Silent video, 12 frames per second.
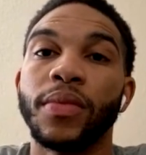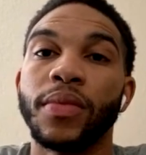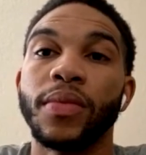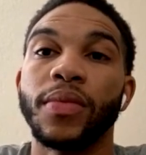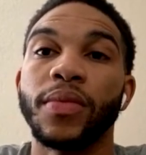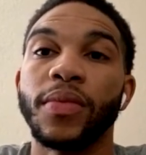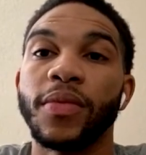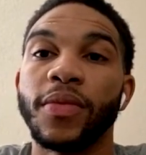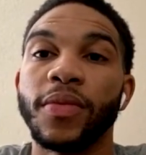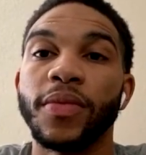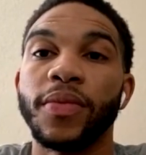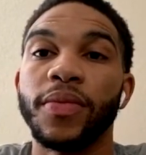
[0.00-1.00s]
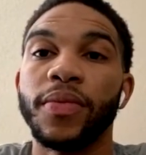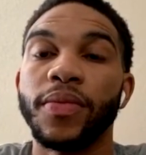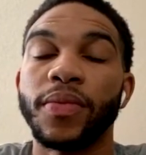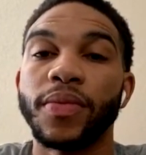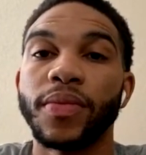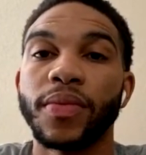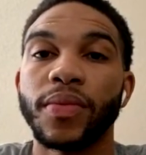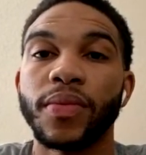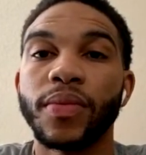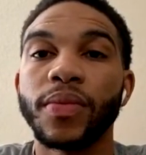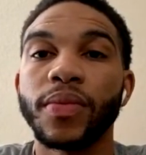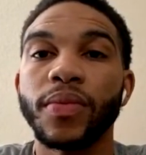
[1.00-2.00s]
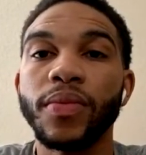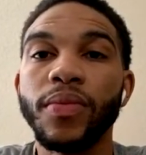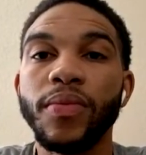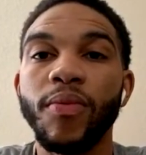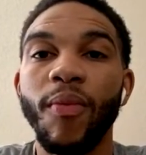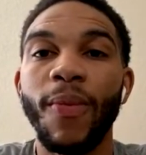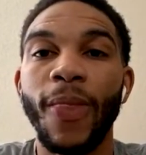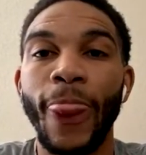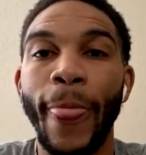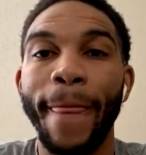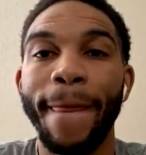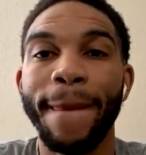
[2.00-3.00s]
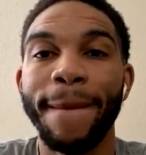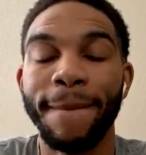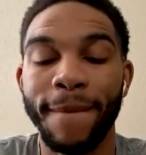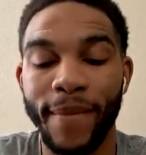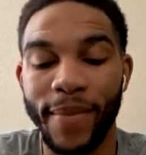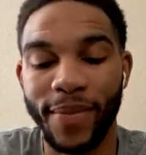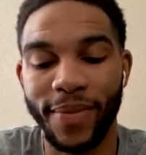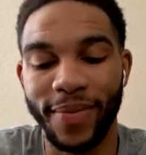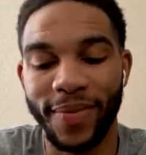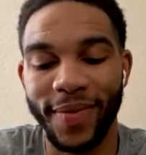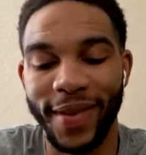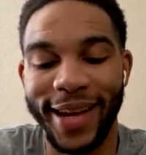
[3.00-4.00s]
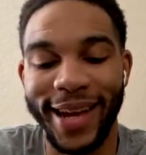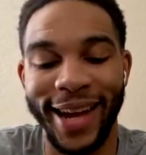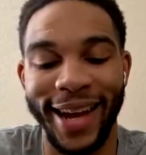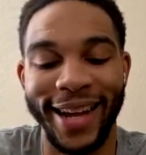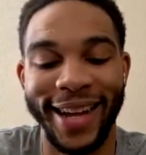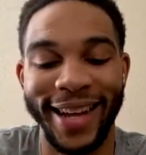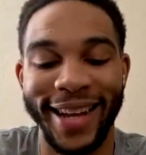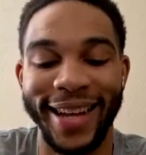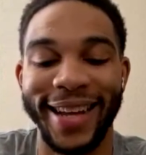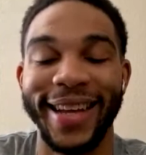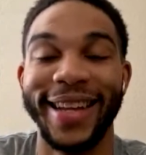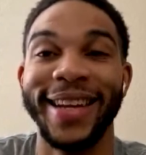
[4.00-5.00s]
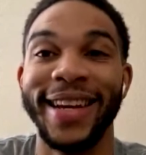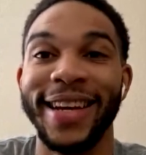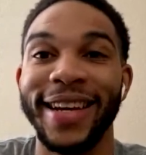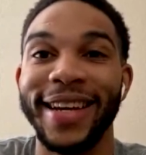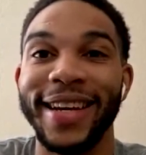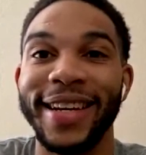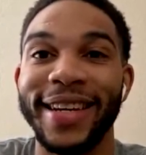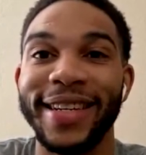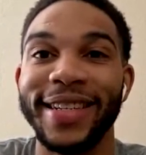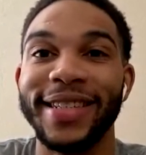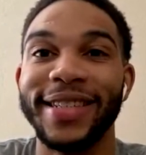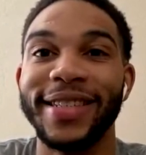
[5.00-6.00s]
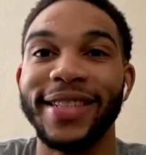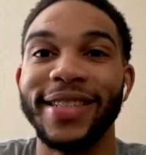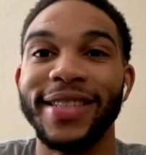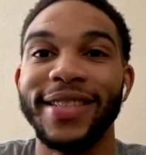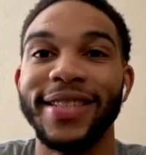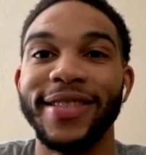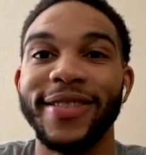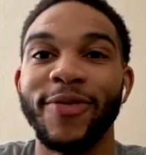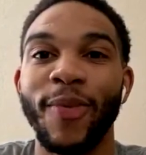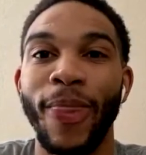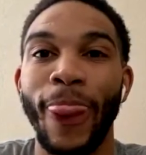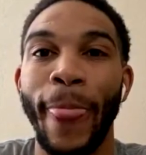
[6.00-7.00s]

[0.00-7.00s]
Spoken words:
This person isn't speaking.